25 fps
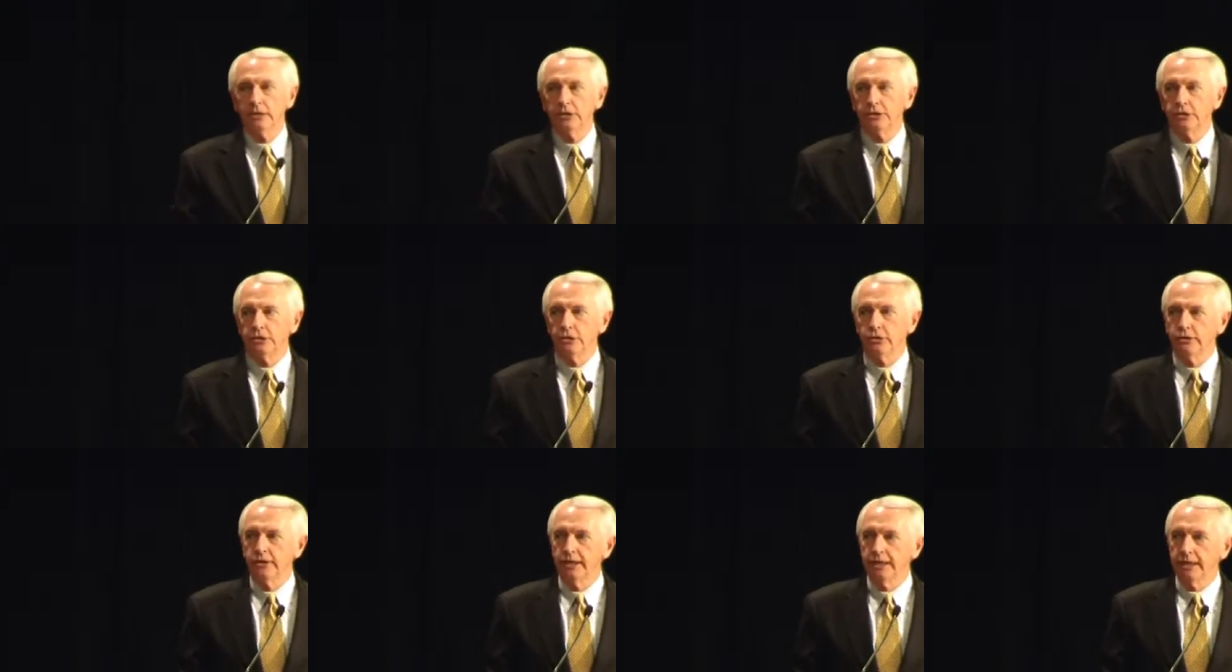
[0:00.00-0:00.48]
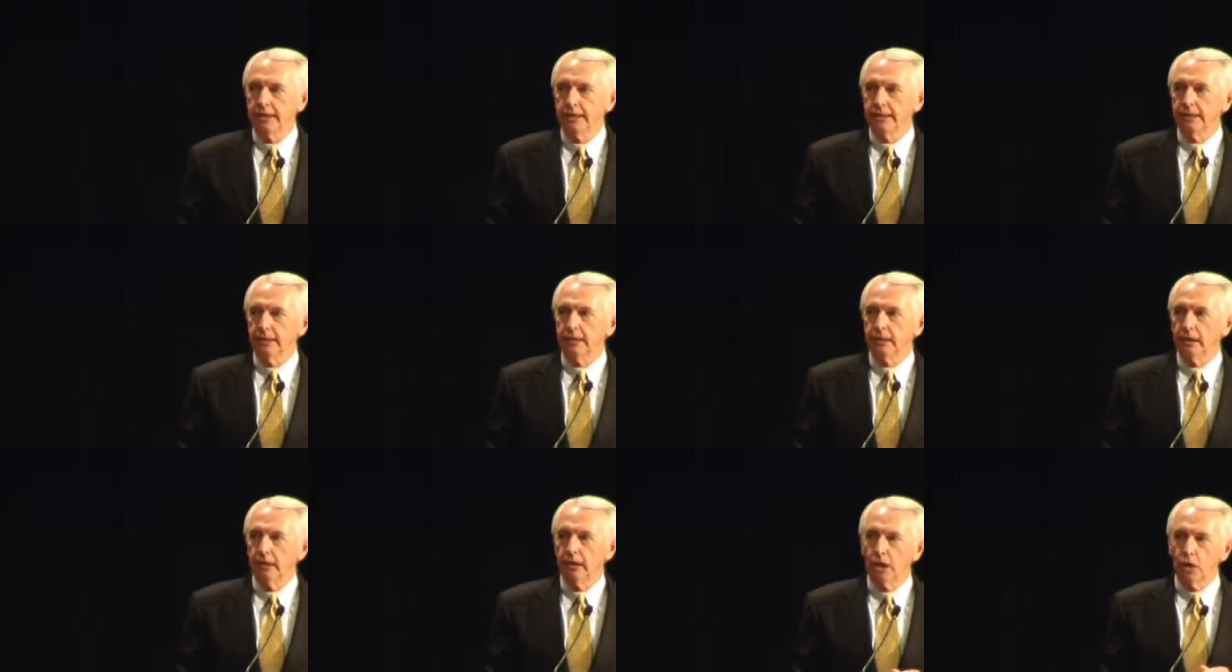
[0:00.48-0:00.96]
to the
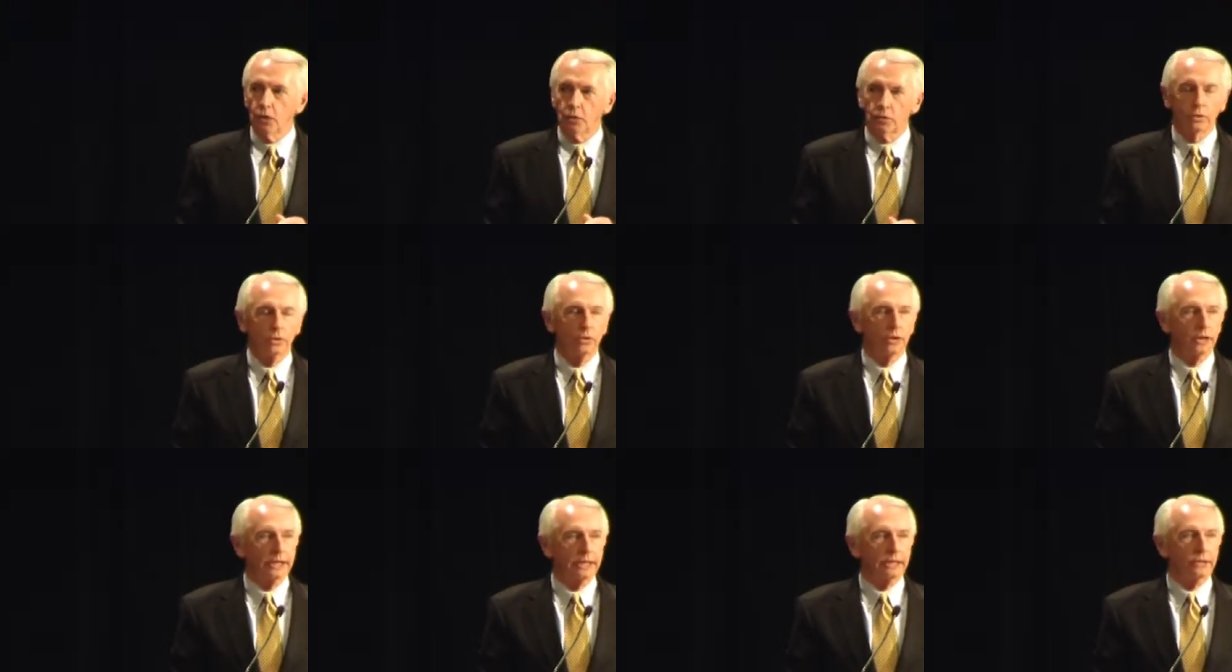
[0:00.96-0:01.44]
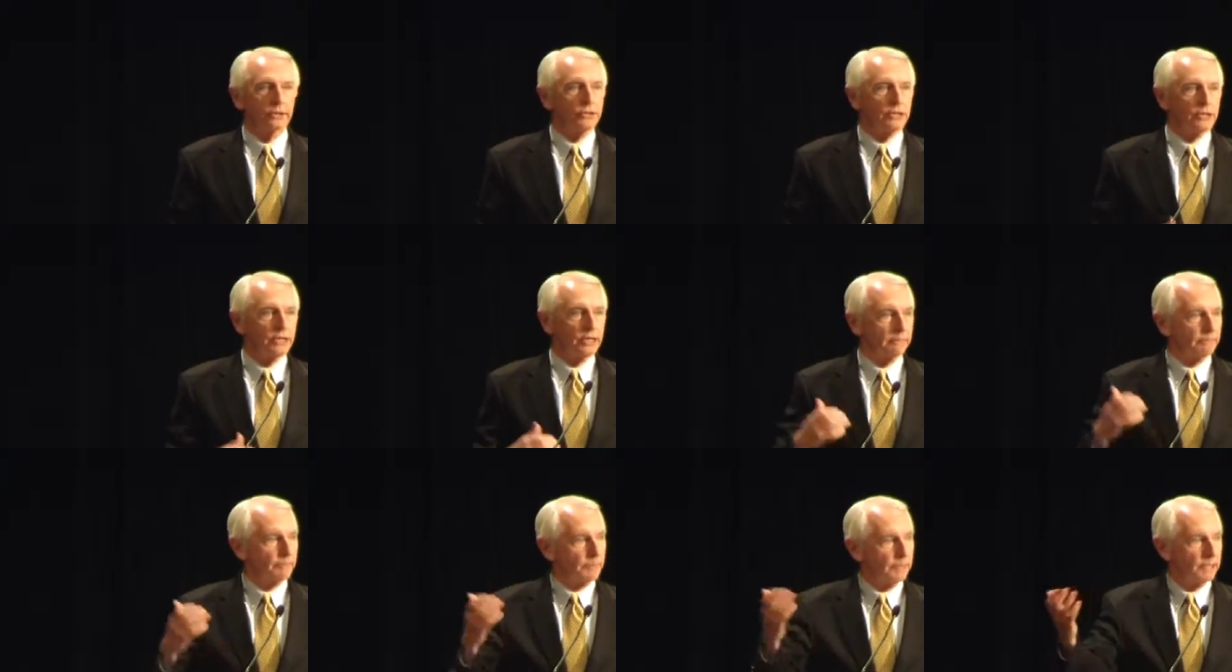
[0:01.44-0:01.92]
local
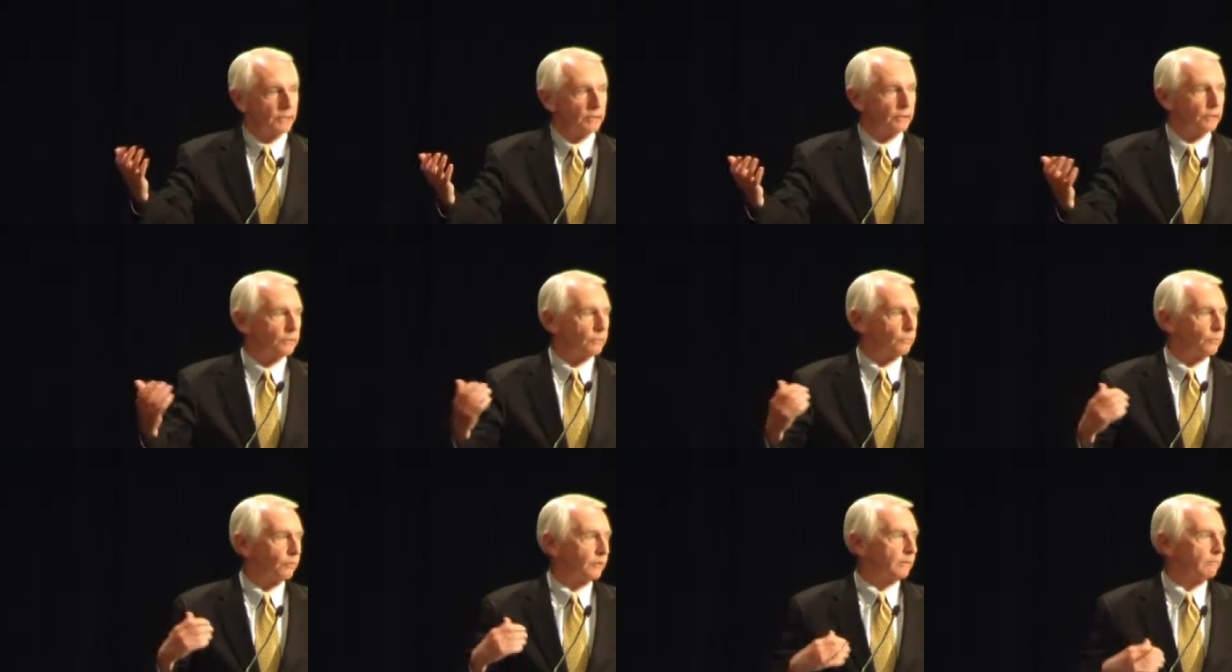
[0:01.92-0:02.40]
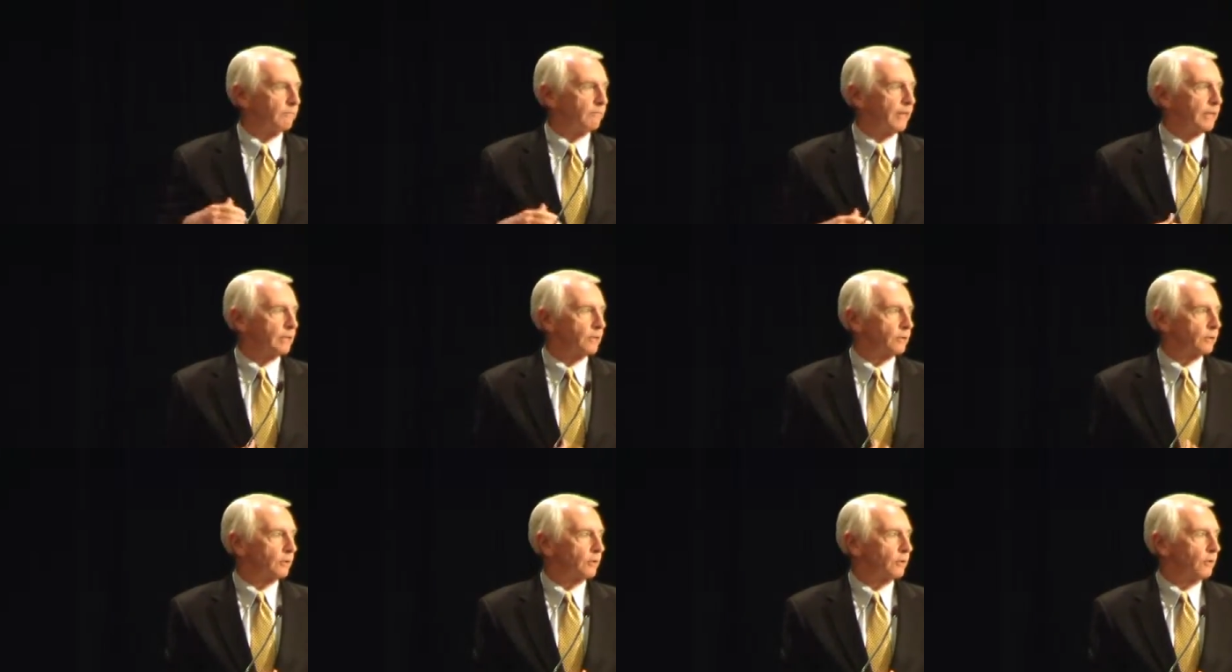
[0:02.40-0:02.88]
leadership here with
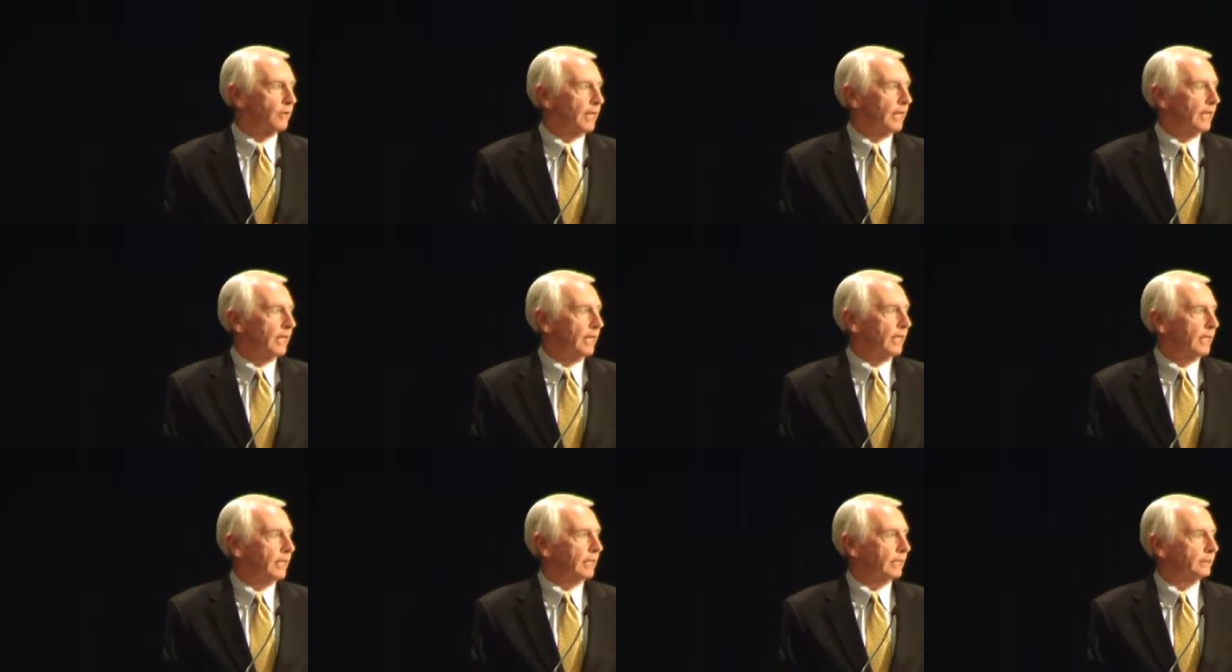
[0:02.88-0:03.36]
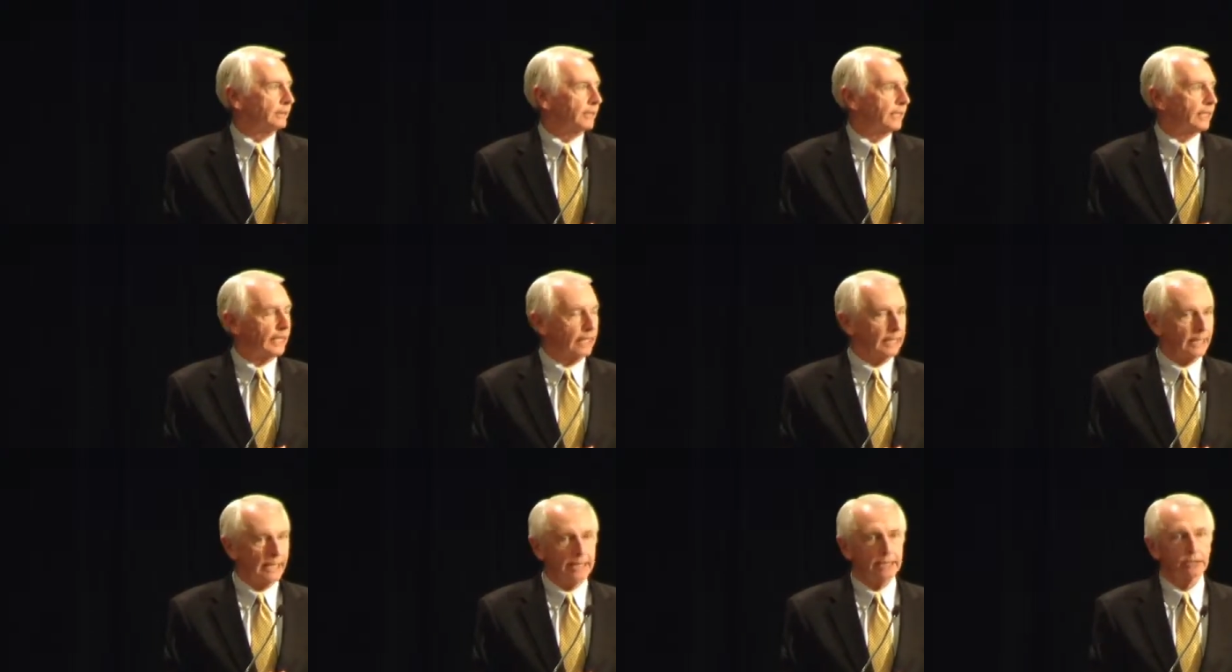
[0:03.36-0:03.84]
Mayor Gray and the
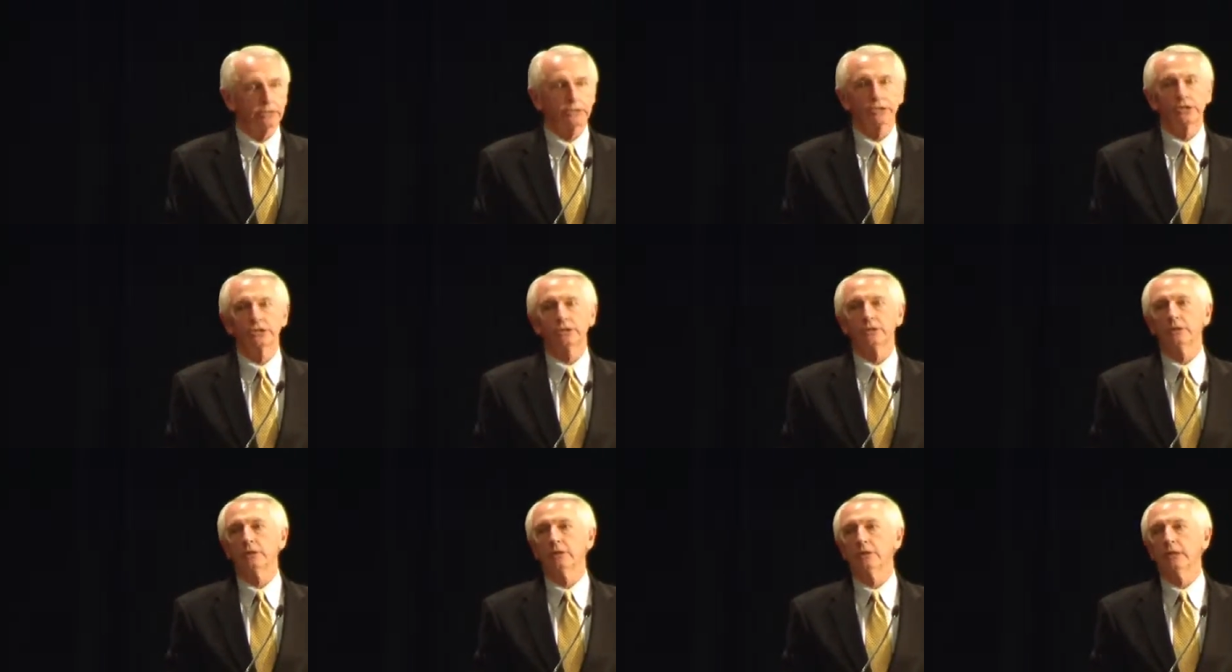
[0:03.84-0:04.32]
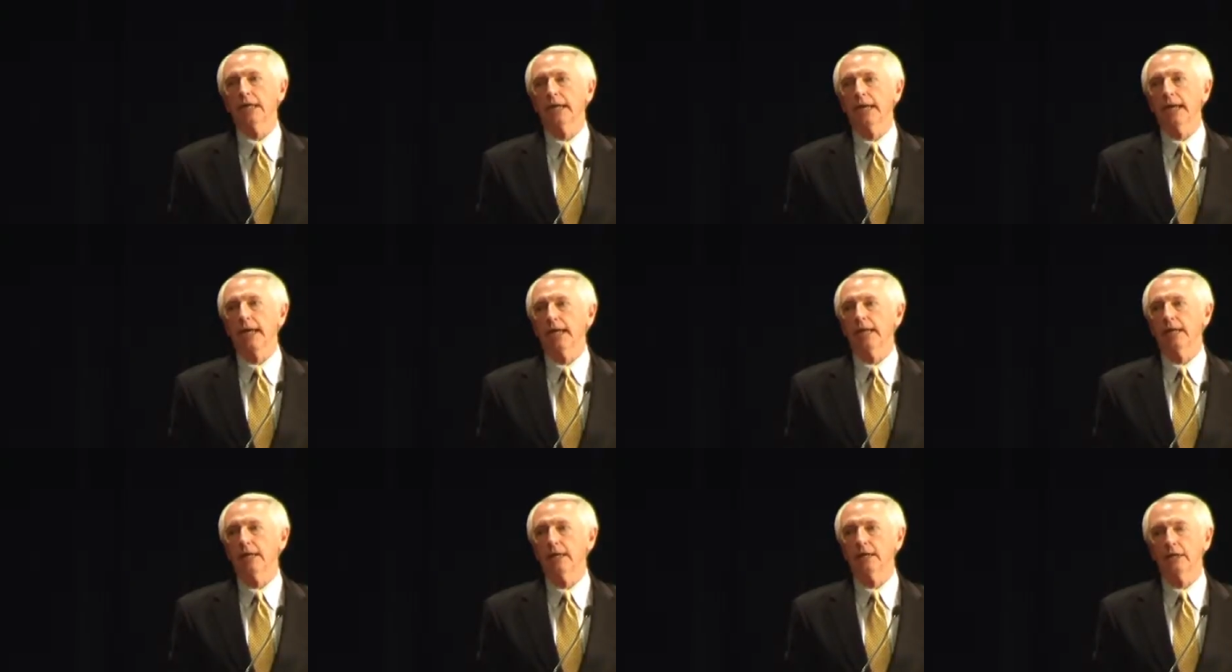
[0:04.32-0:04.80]
council
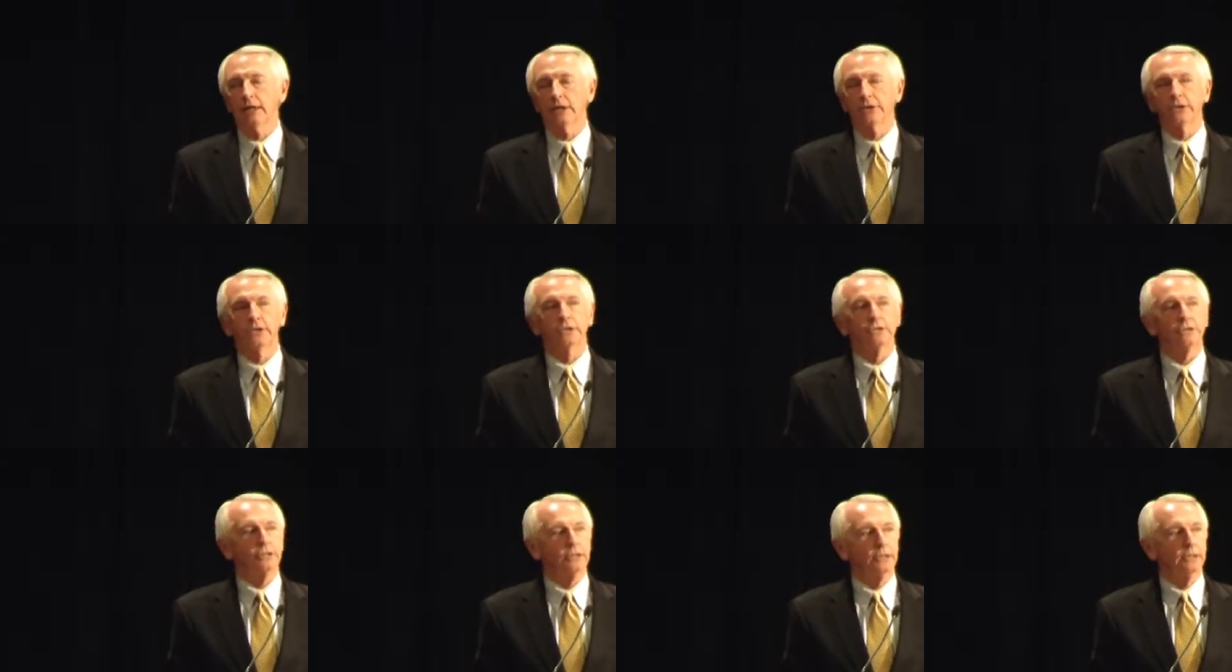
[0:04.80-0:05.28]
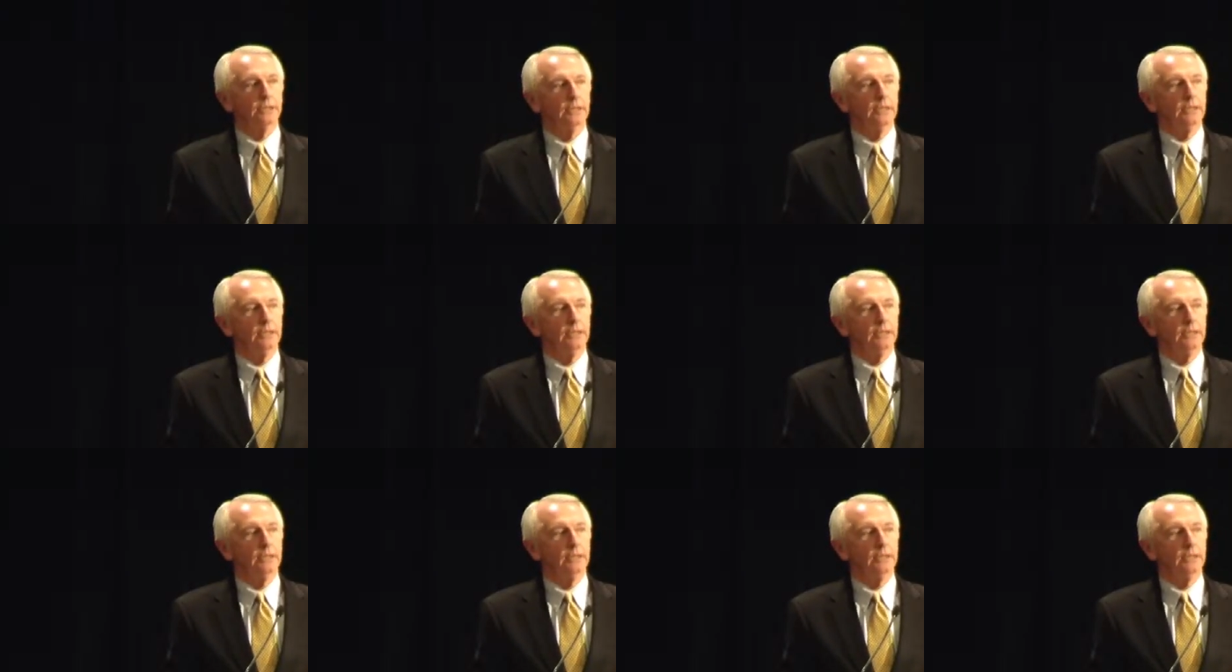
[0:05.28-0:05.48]
and others,